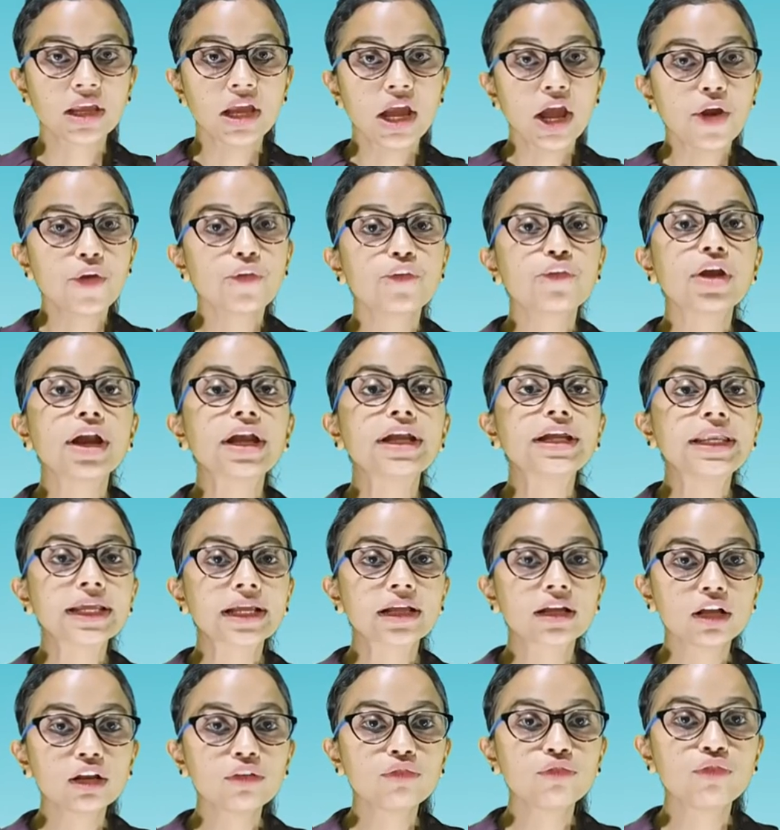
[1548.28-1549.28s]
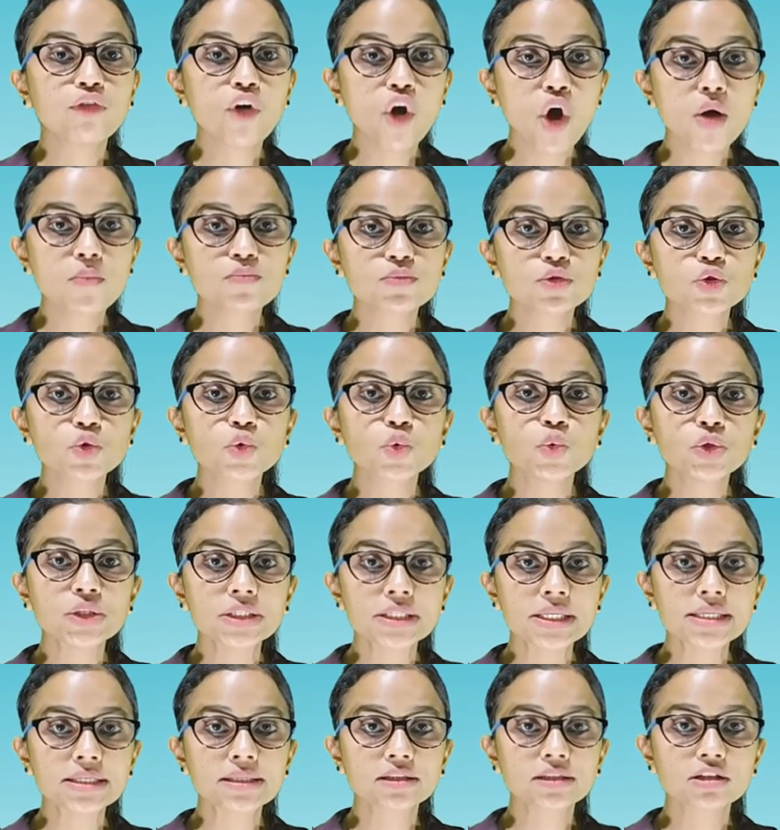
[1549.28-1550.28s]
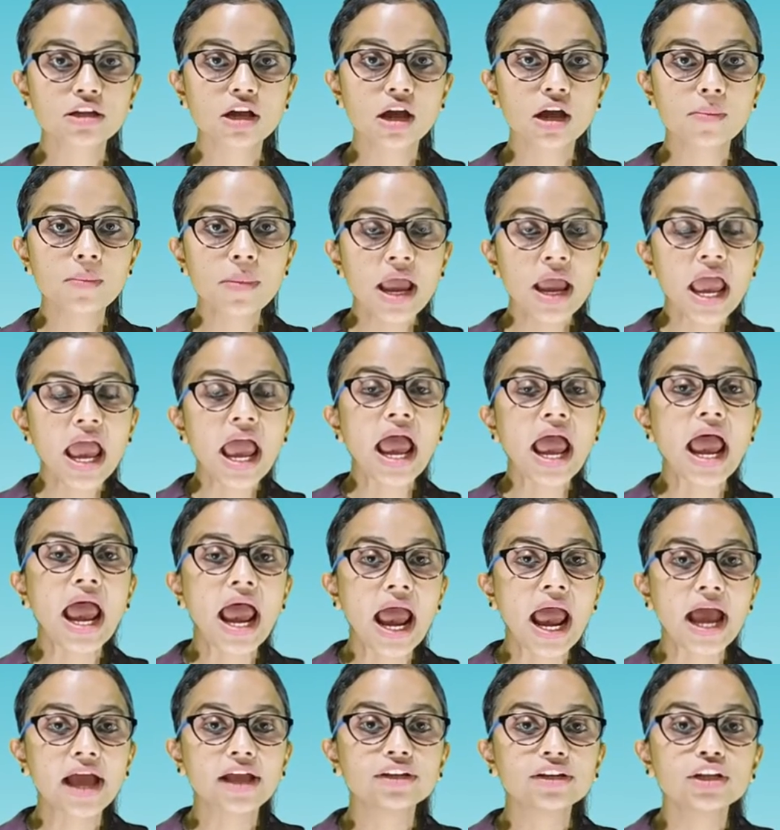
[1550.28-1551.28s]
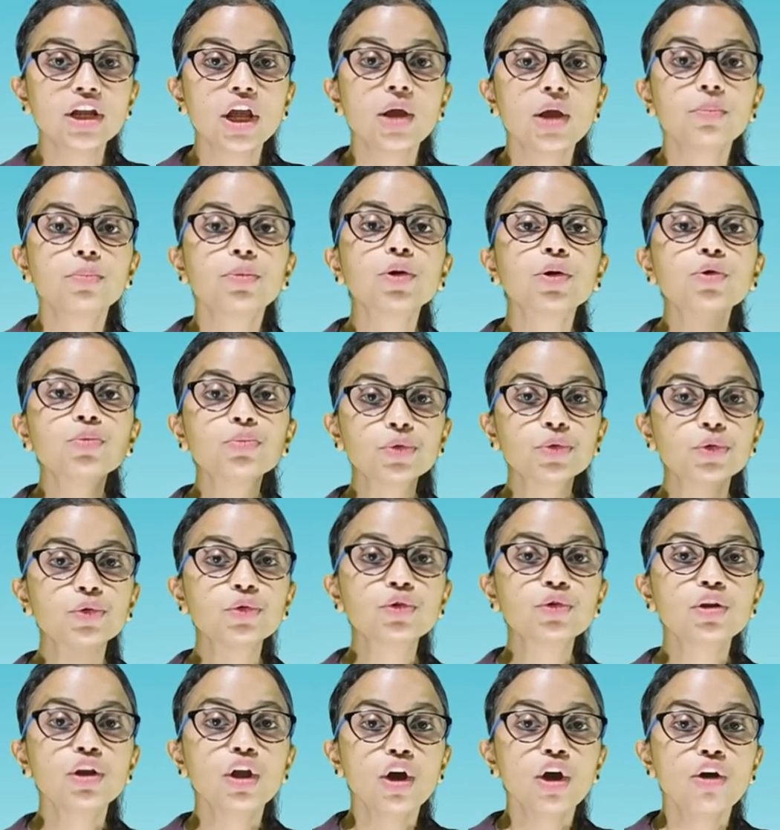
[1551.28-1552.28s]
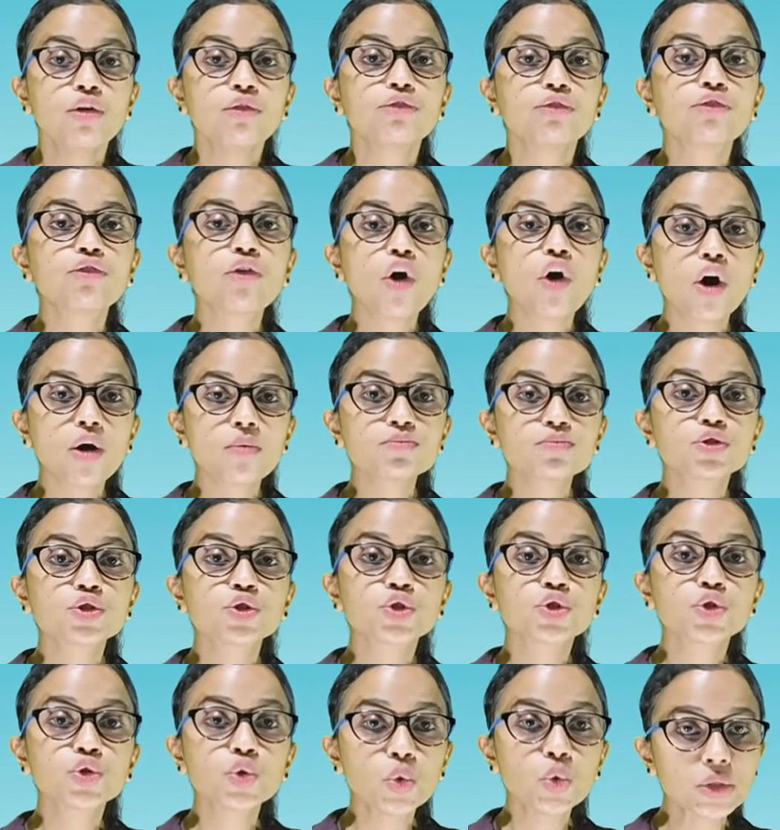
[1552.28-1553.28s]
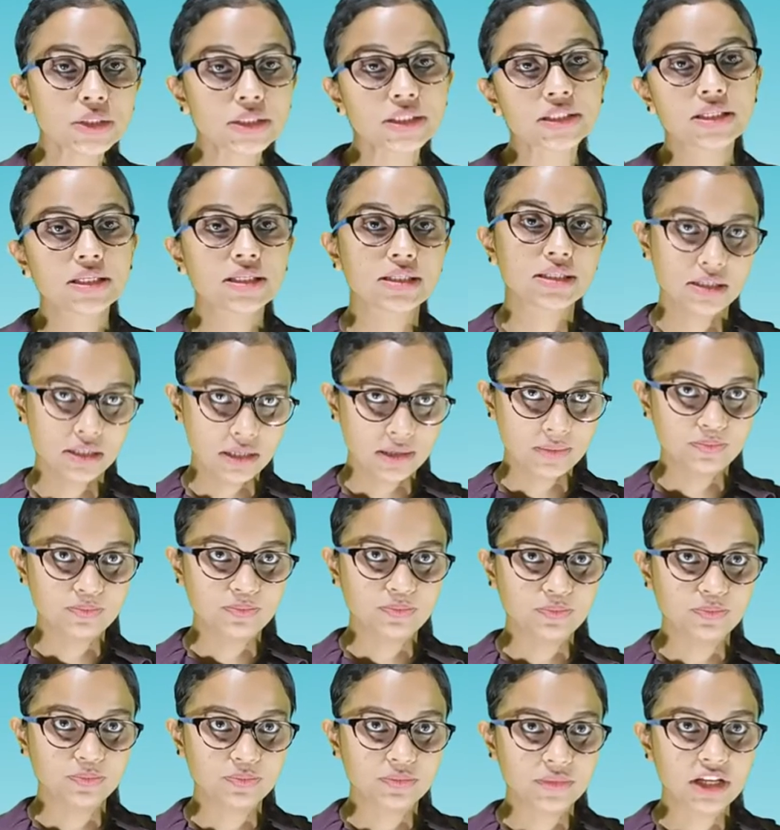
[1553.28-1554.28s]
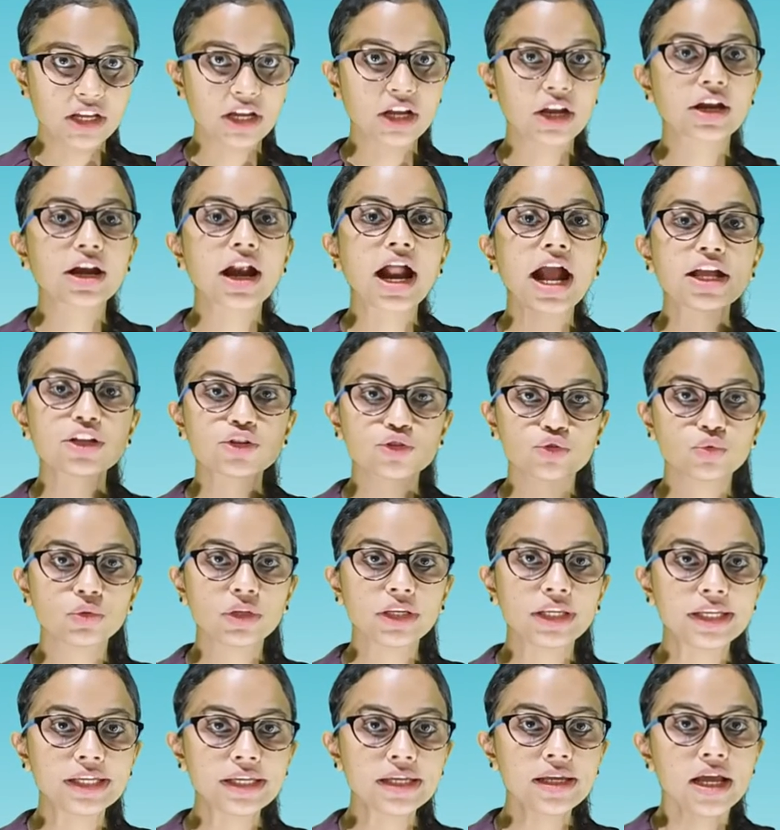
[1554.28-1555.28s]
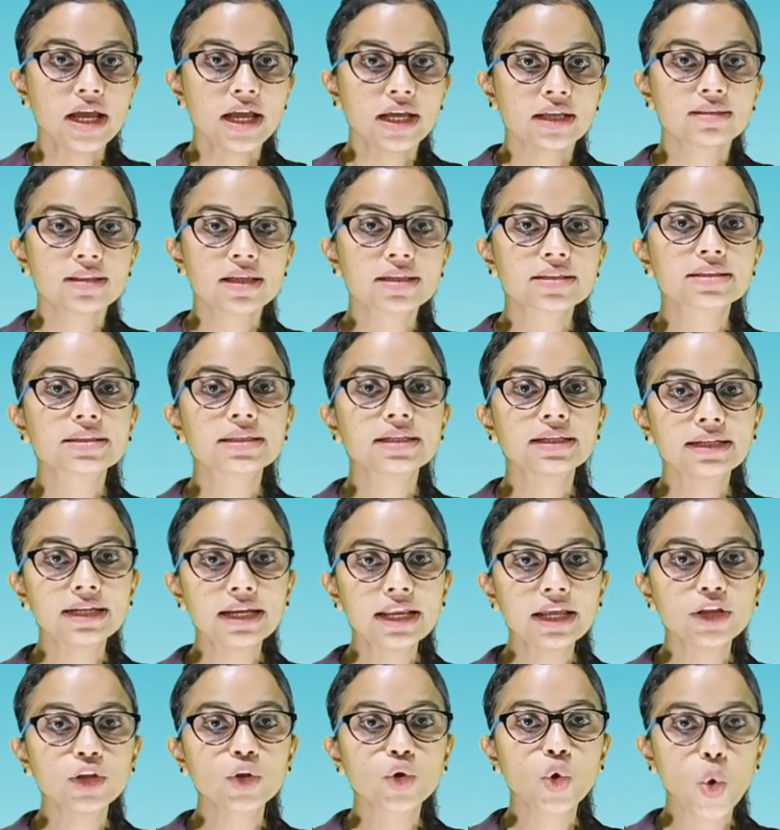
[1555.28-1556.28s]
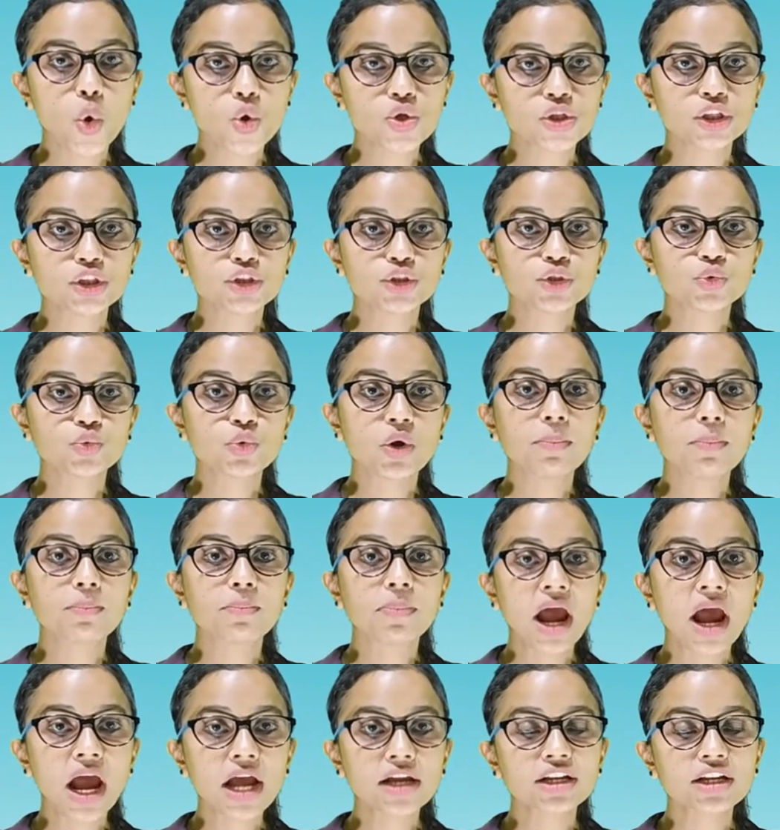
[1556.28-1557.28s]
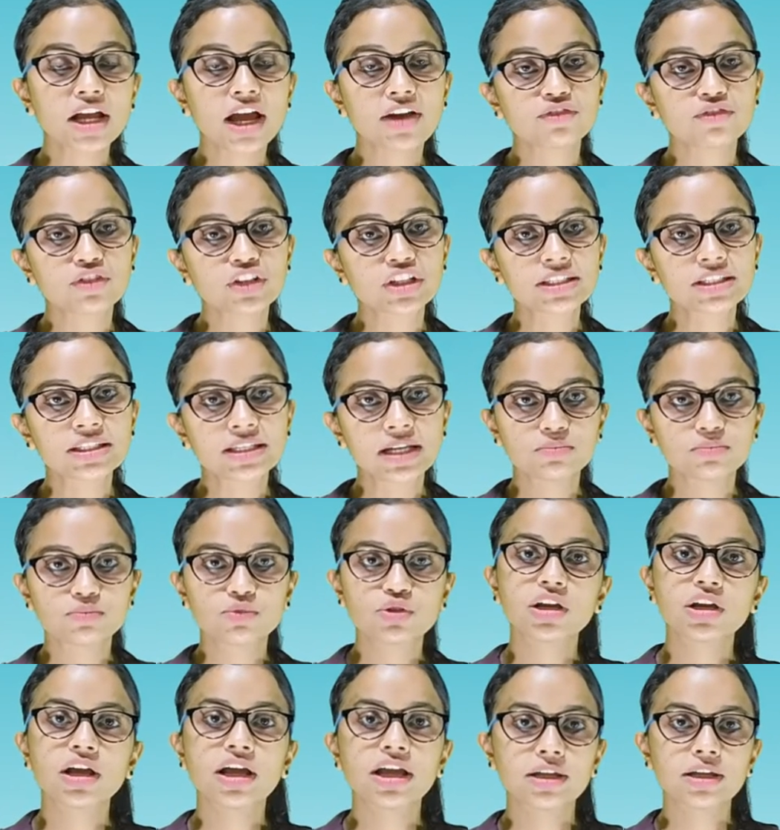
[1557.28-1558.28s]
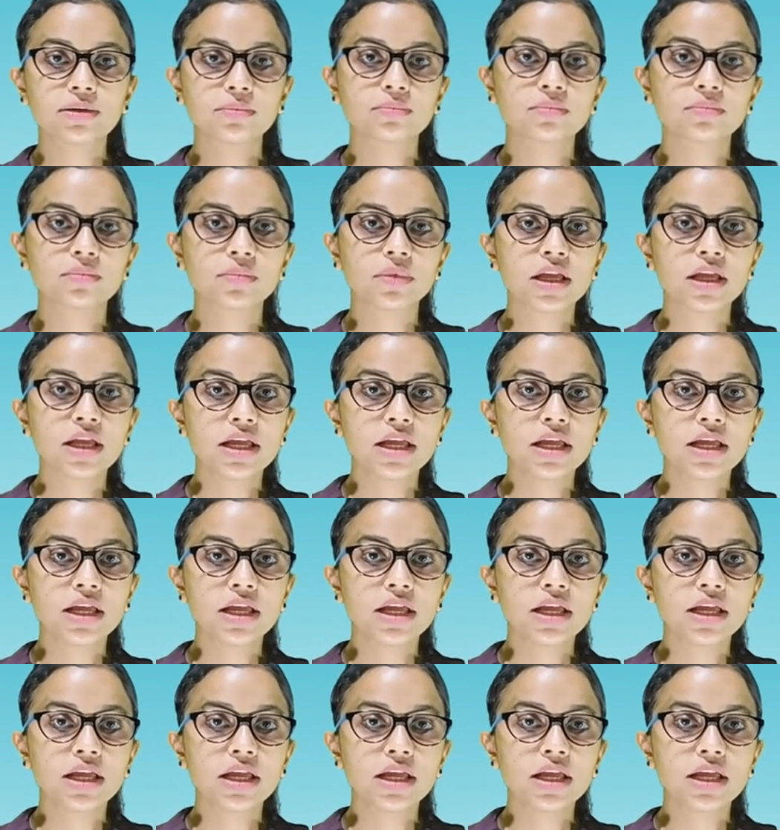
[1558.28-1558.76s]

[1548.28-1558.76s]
Radicle forms root system and plumule forms shoot system. Gradually, the seedling grows into a plant after some time.